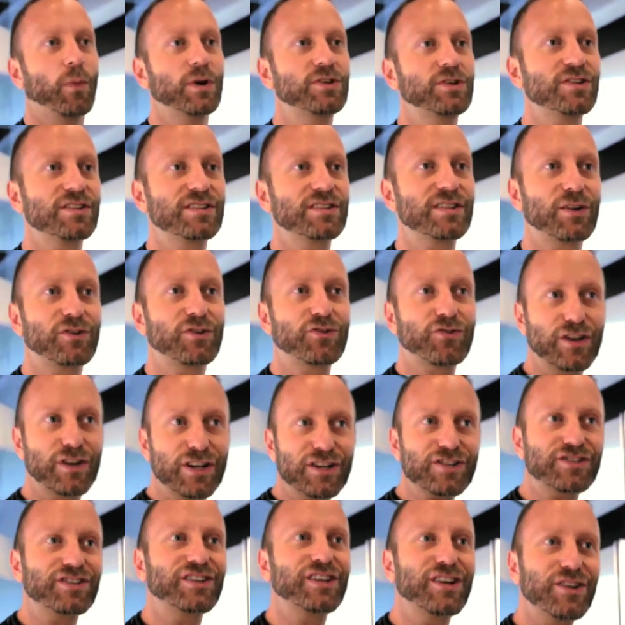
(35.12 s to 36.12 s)
which is
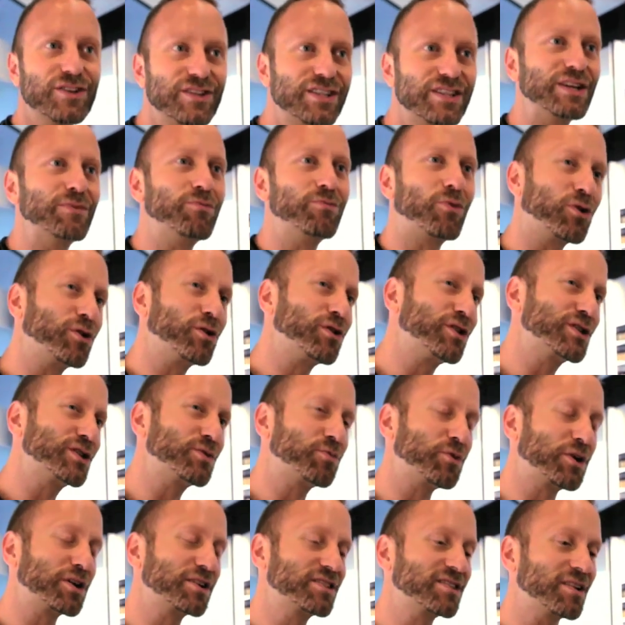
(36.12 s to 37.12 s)
traditionally you see more in the
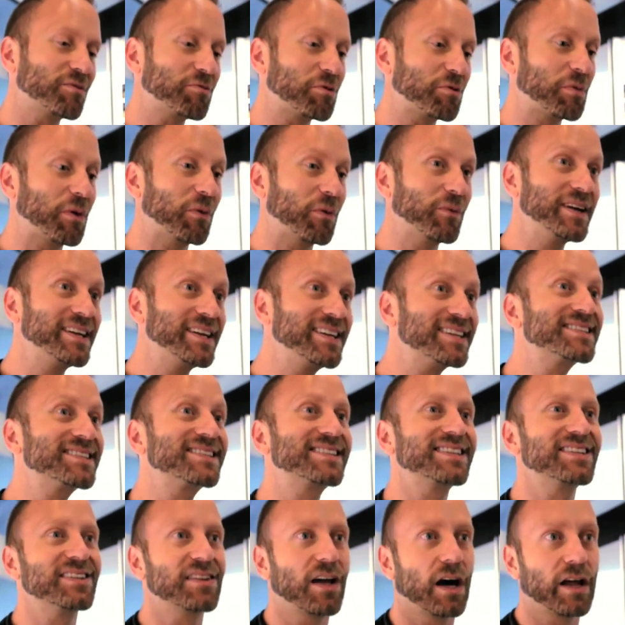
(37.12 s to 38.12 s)
spring-summer, but we did
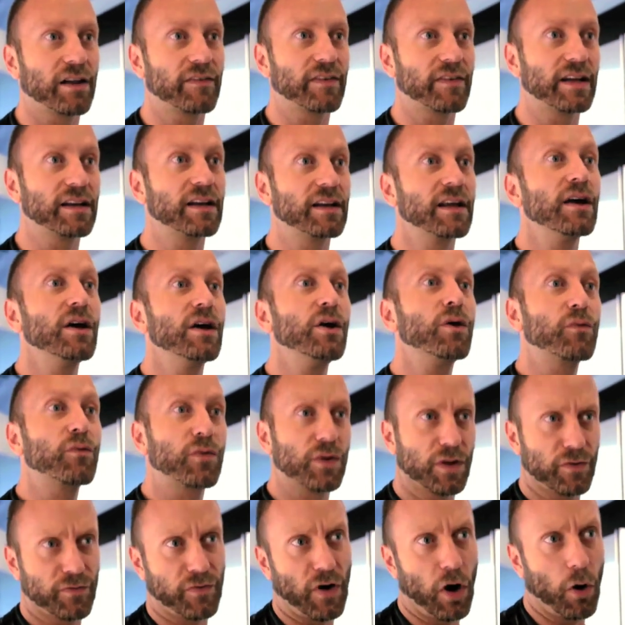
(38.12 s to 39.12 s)
see a lot of it
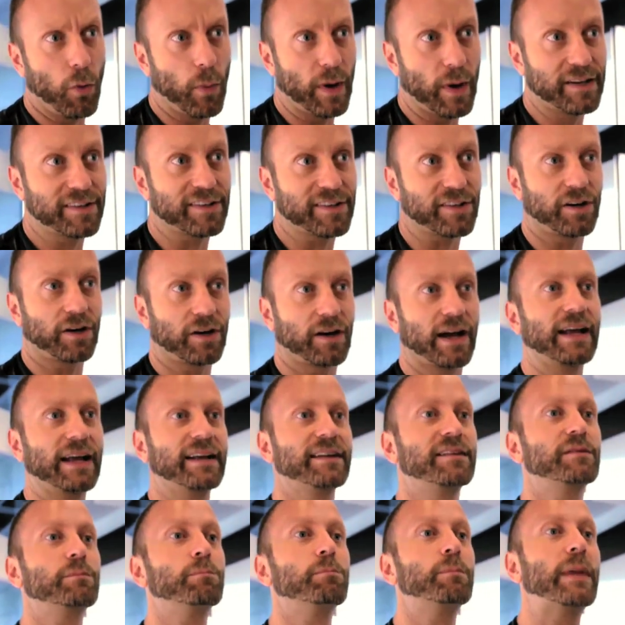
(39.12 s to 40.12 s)
for the fall-winter at
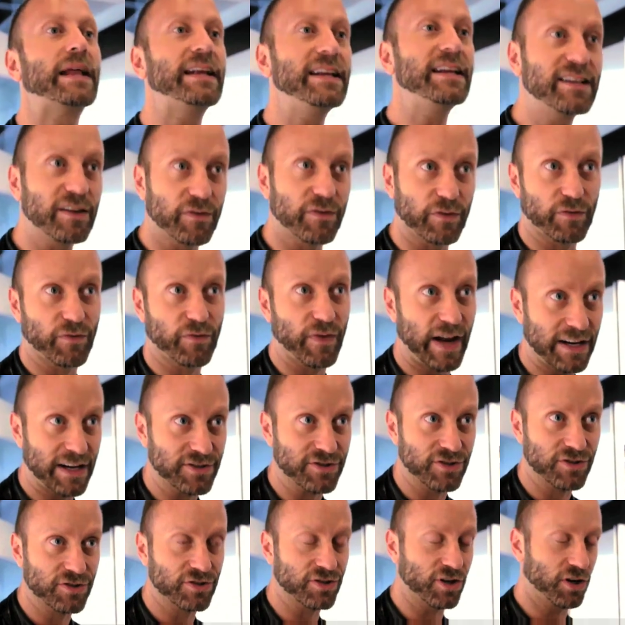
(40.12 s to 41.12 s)
many different
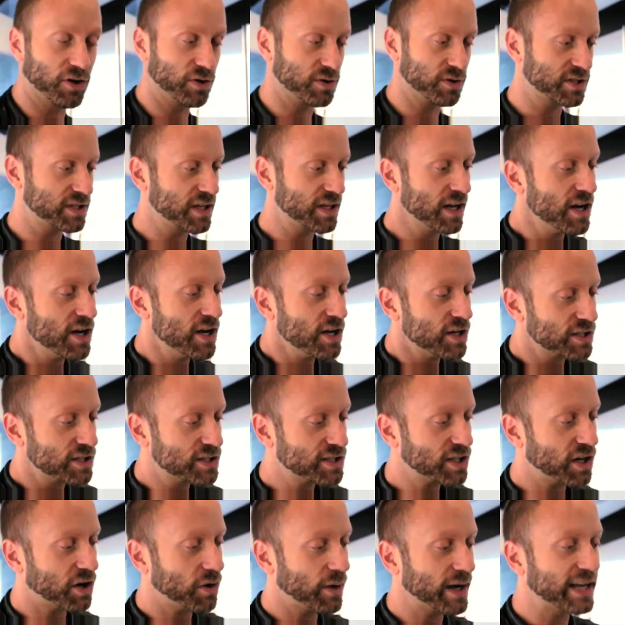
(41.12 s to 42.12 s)
fashion shows.
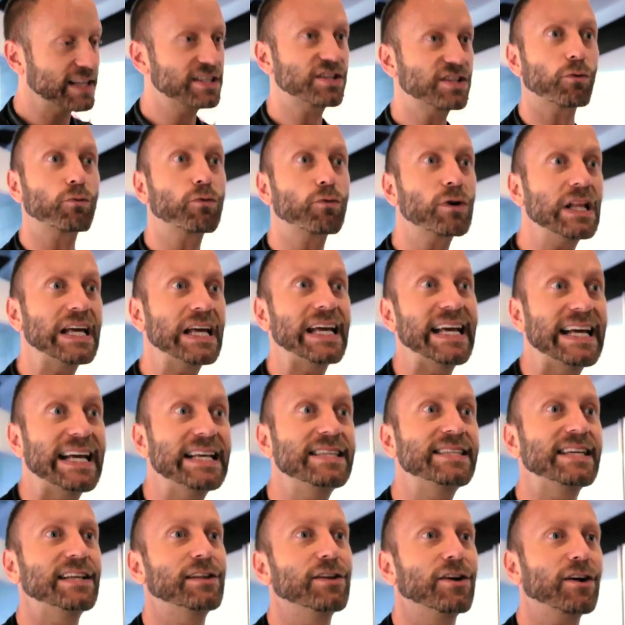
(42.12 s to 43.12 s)
So it's a really
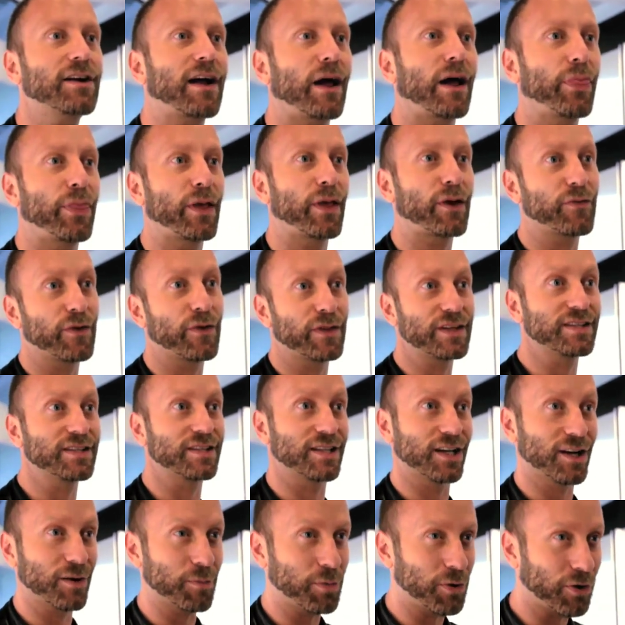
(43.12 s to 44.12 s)
easy look, I think, for the
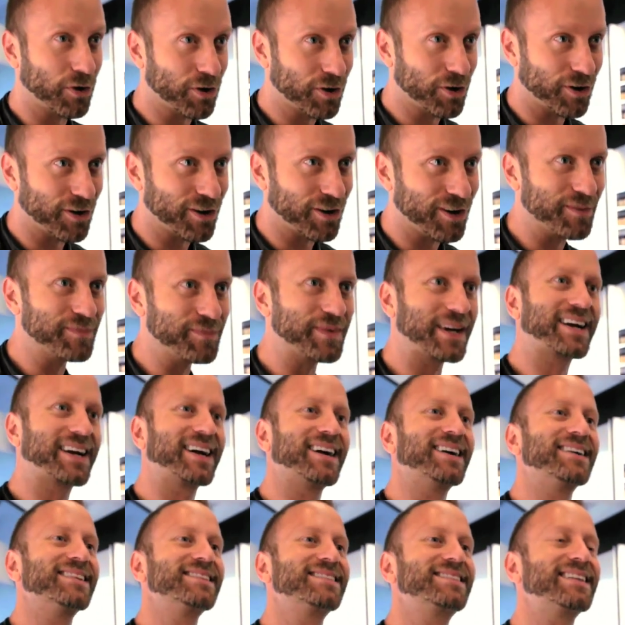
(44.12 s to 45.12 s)
Singapore girl
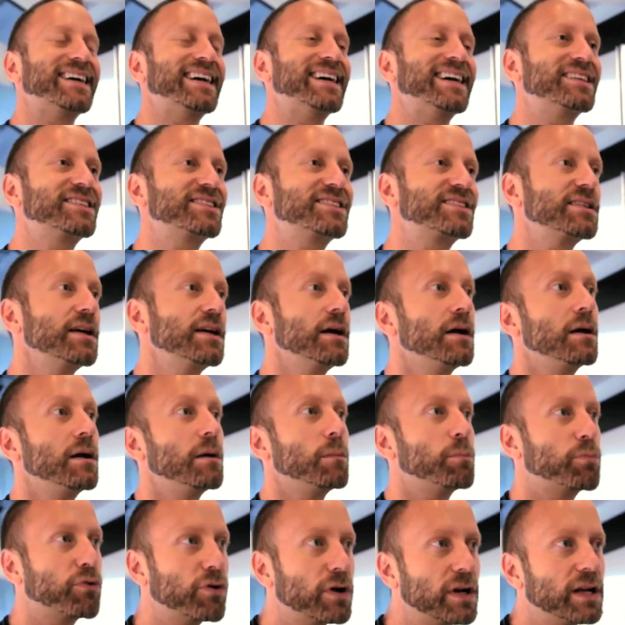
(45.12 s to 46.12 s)
because it's
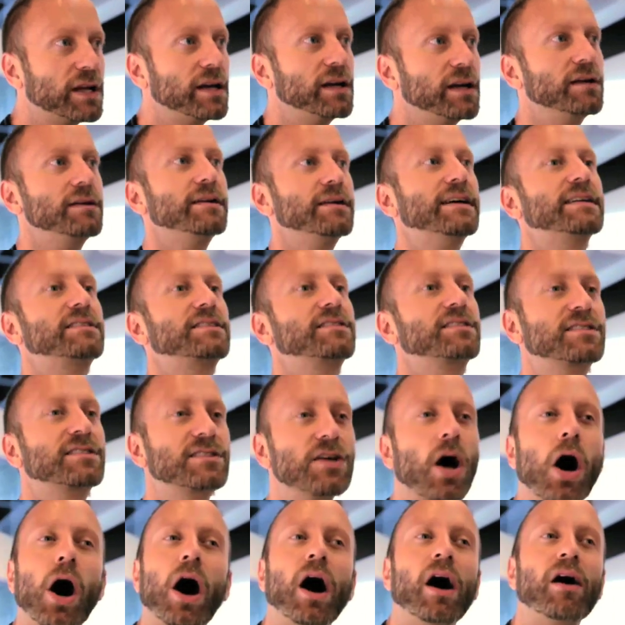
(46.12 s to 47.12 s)
pretty, it's
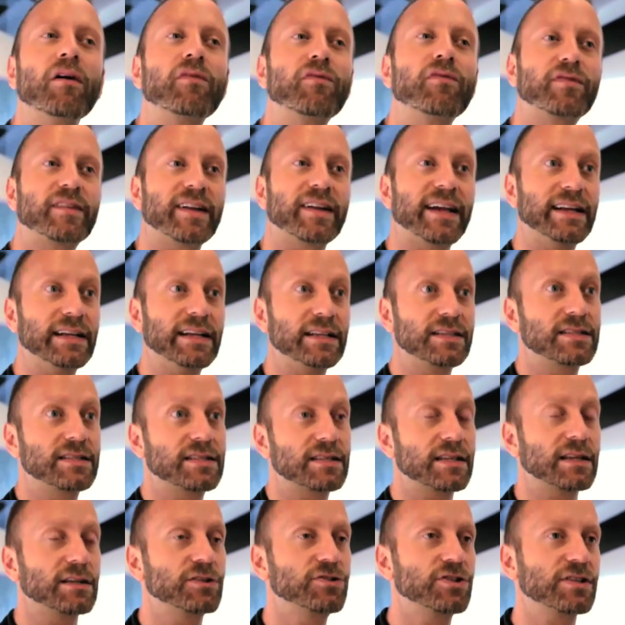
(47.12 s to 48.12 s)
soft, and
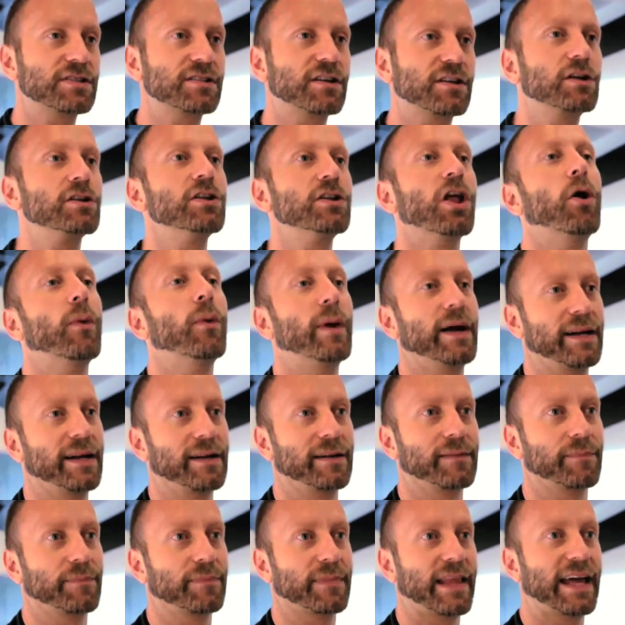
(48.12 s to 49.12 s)
it's just glowing,
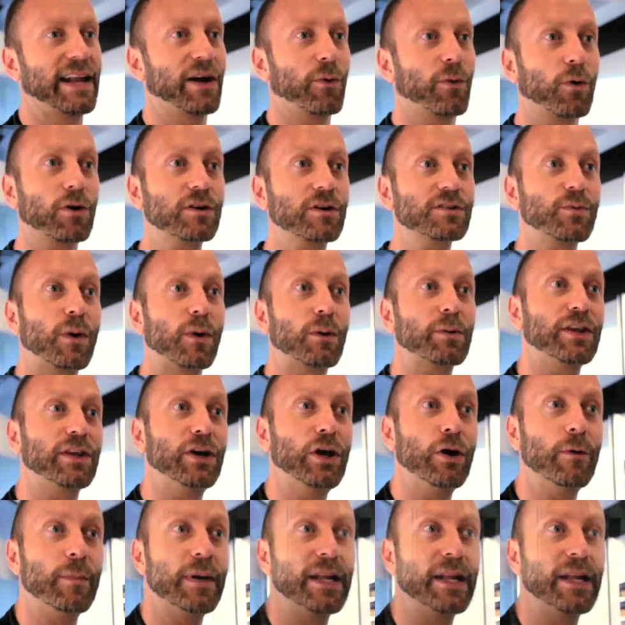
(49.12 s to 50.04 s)
and it works well with the